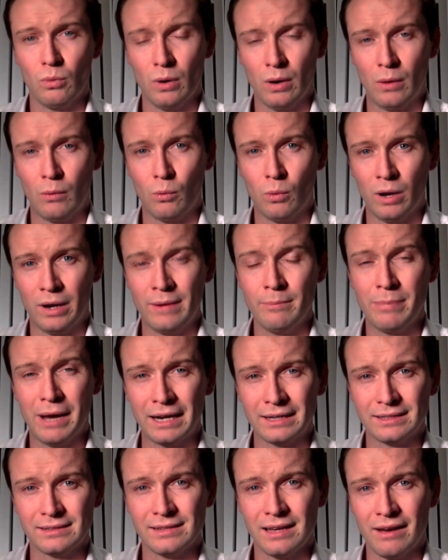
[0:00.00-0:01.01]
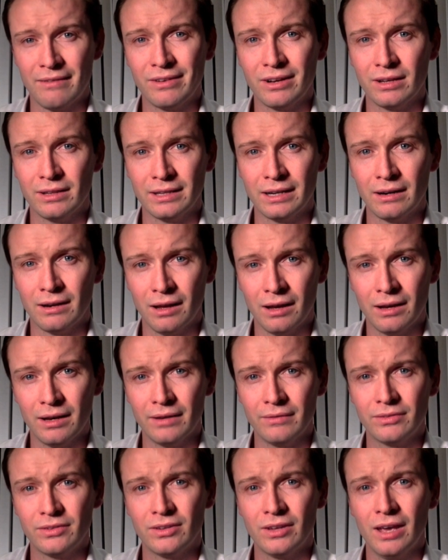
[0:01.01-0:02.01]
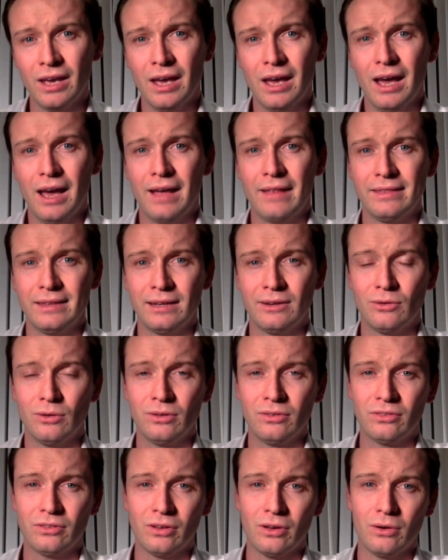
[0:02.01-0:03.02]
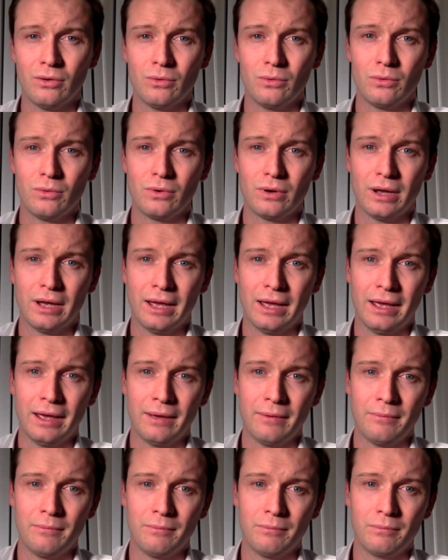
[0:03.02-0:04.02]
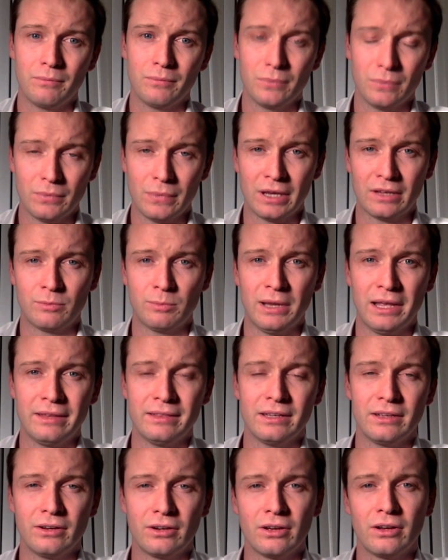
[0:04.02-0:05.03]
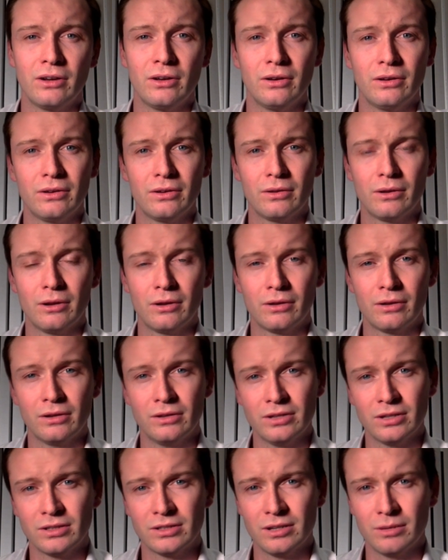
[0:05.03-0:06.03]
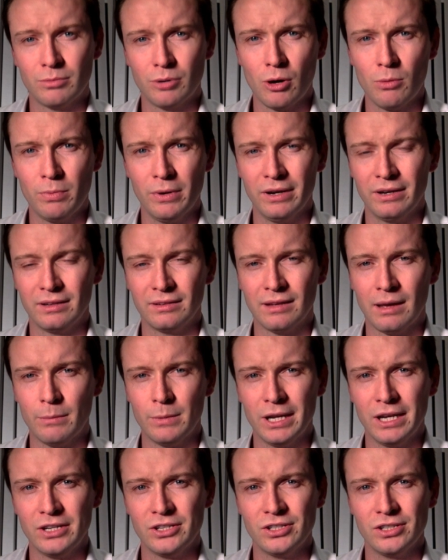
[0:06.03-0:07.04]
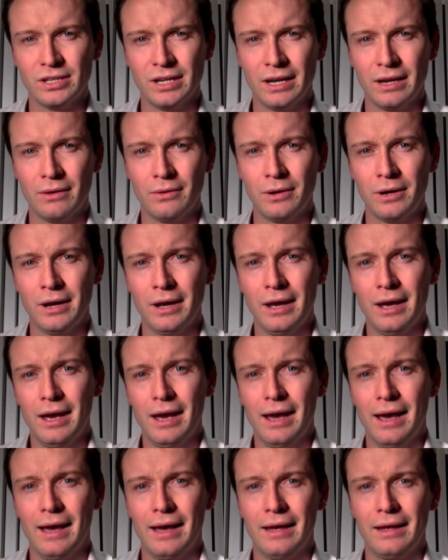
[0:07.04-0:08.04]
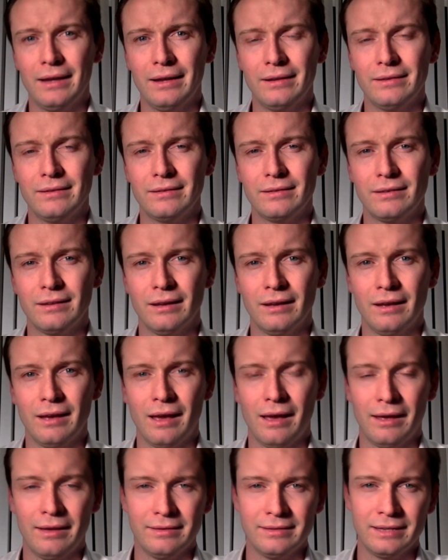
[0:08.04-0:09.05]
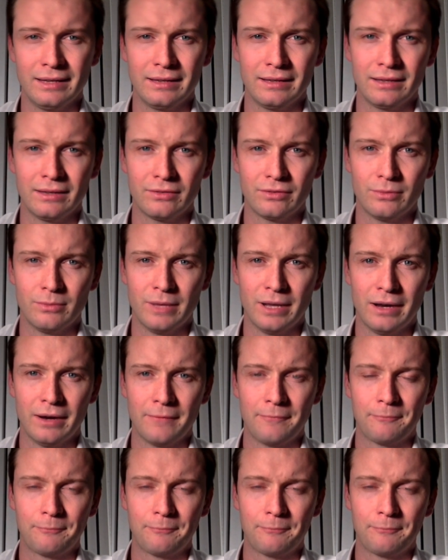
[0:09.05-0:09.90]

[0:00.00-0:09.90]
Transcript: what impact it's having on their lives, and then also explain that you're going to conduct an appropriate examination now, and take things from there.